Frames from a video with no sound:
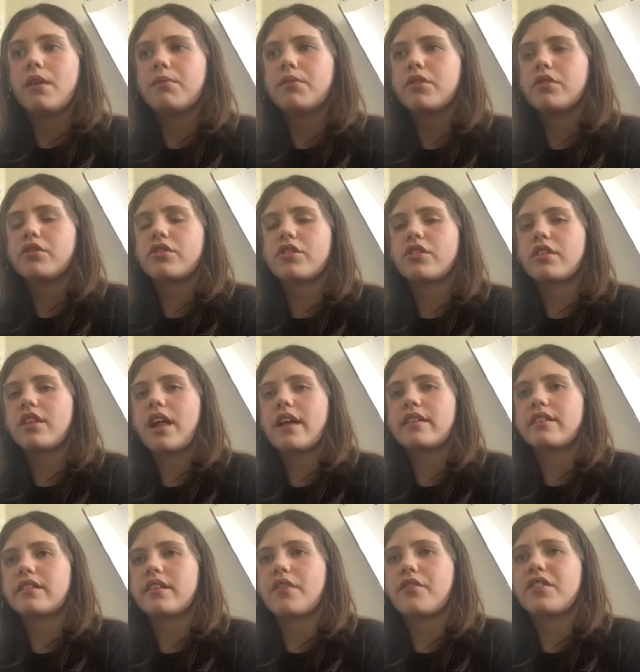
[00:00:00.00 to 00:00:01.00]
There's a lot of
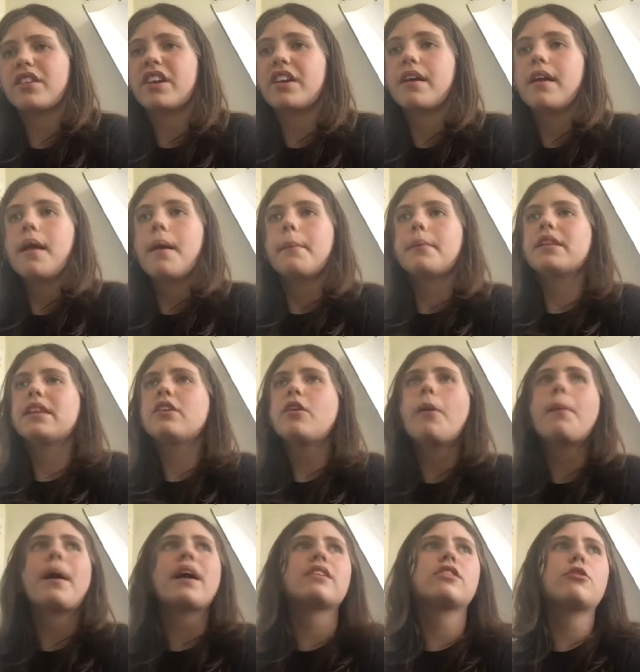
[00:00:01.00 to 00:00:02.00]
stuff in there. And then you go
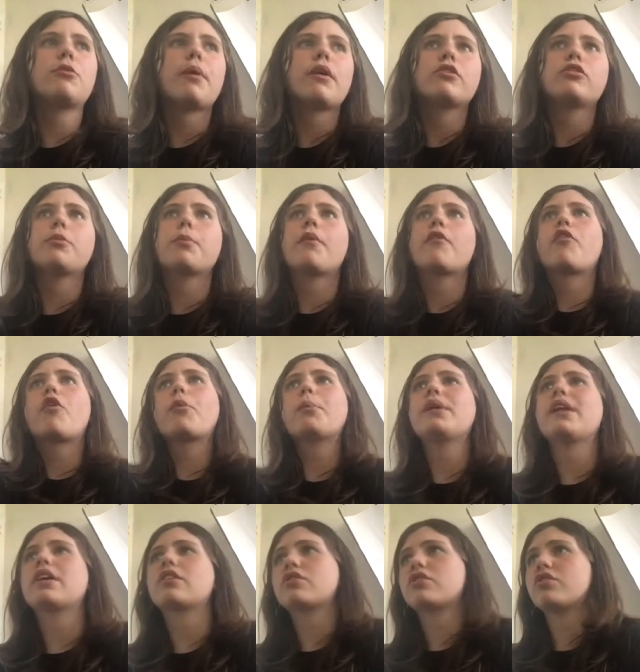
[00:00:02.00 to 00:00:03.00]
back to the bed and you perform an
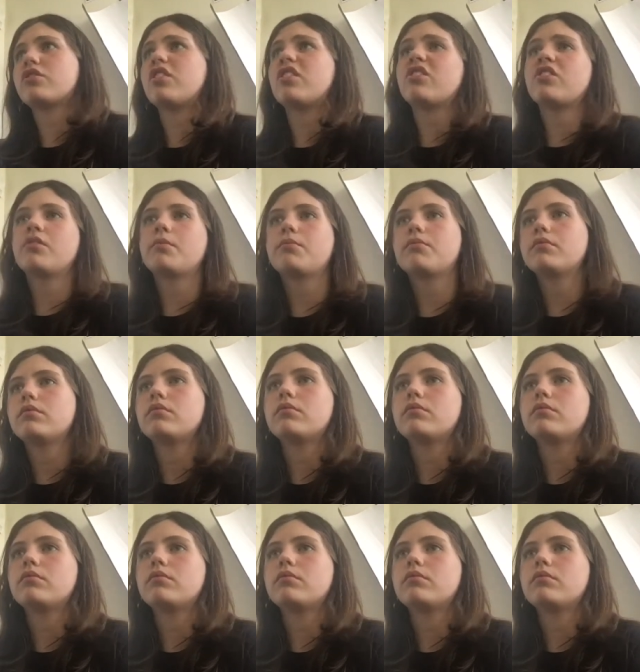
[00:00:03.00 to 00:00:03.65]
exorcism.